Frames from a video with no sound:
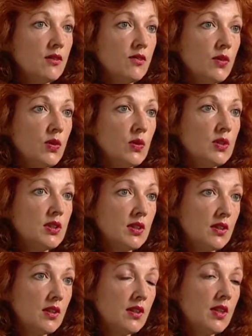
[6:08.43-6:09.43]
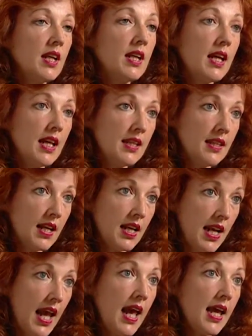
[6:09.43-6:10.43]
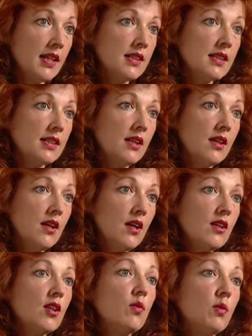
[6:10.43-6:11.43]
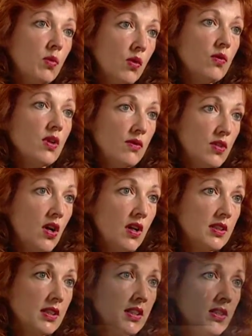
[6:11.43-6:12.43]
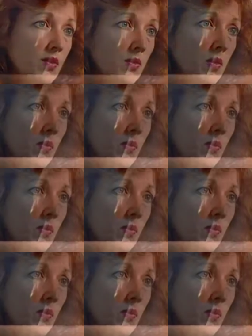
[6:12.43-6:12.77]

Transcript: of foods that enhance the removal of toxins from the